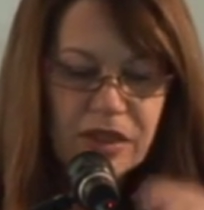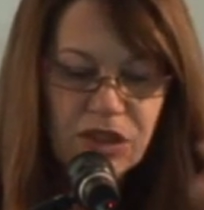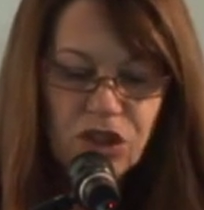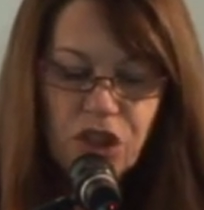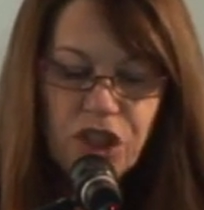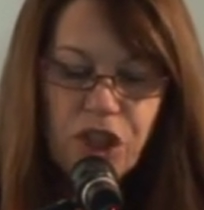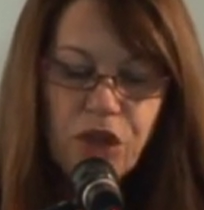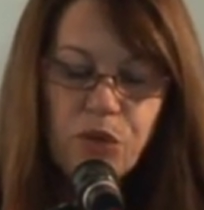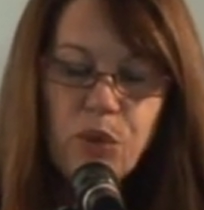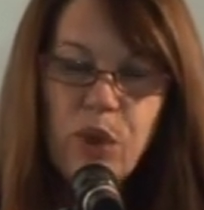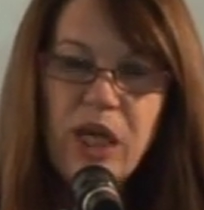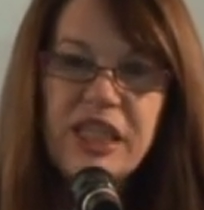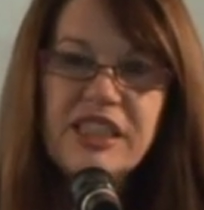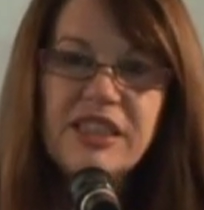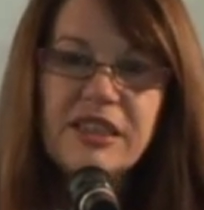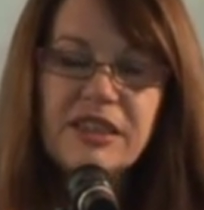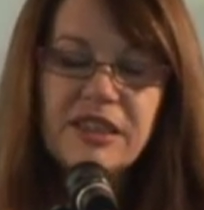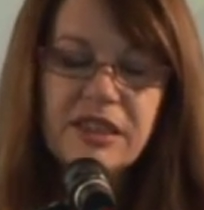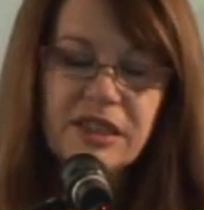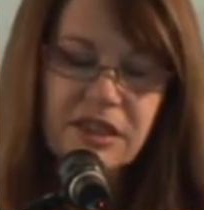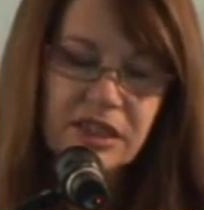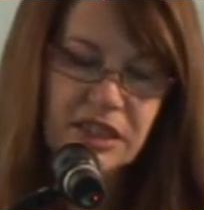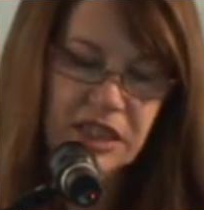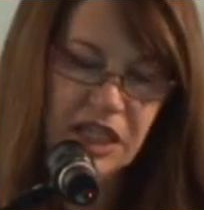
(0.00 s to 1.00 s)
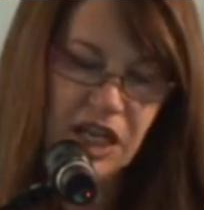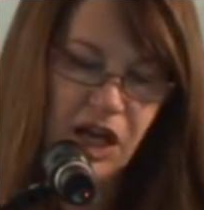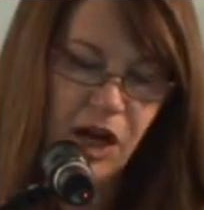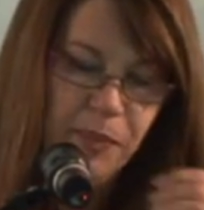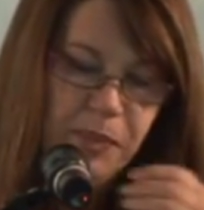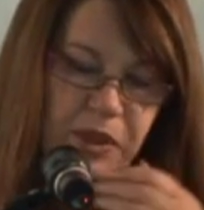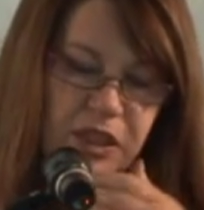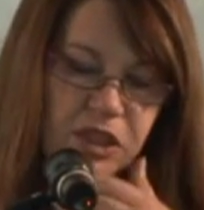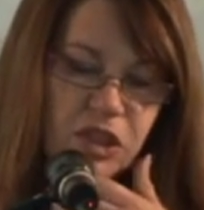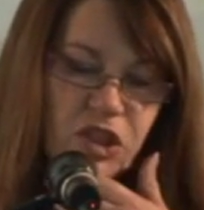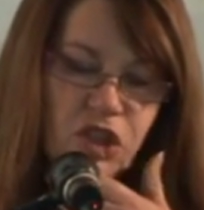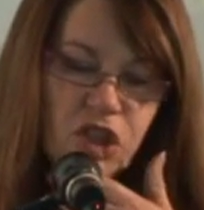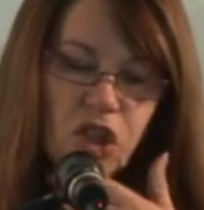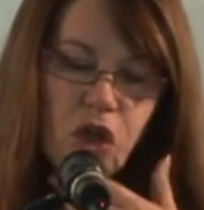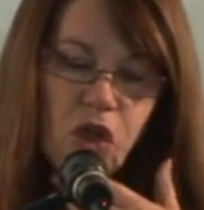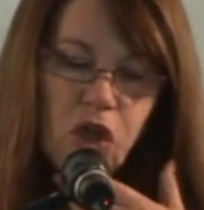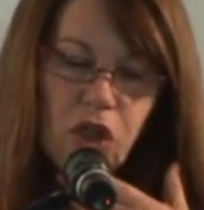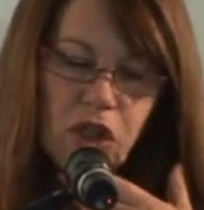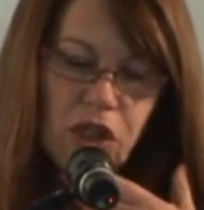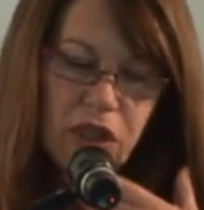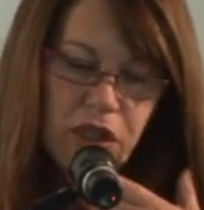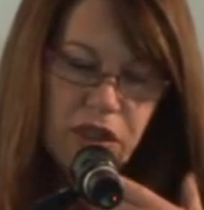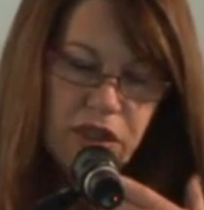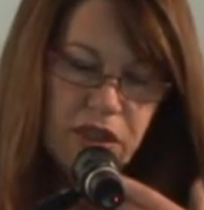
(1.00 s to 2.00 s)
doing a residency up in
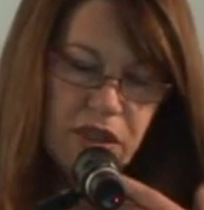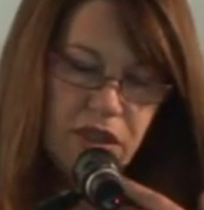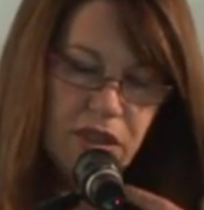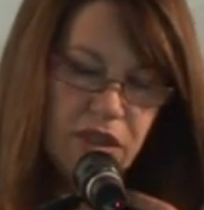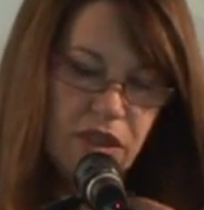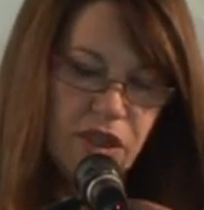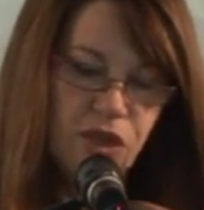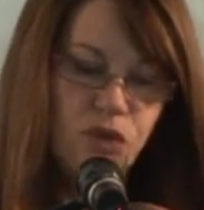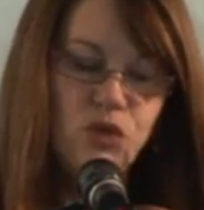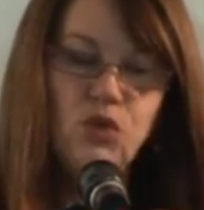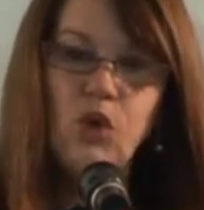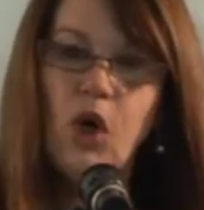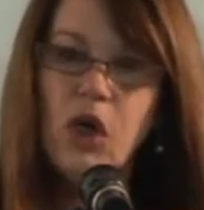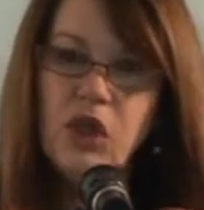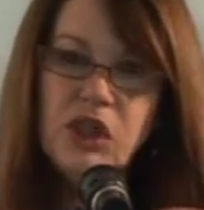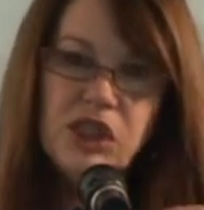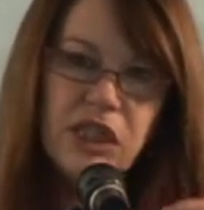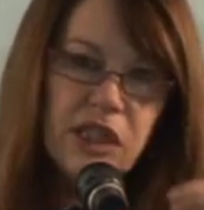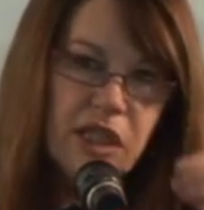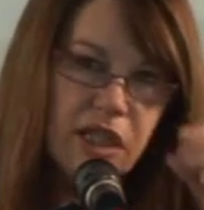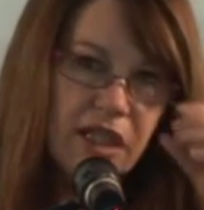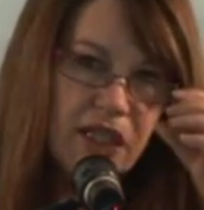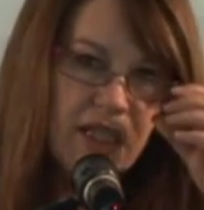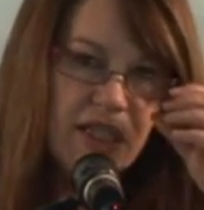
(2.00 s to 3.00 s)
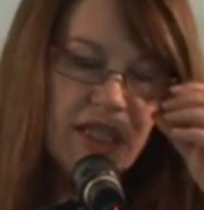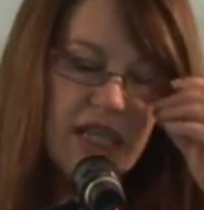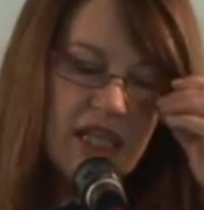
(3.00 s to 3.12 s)
Scotland, in Roslyn.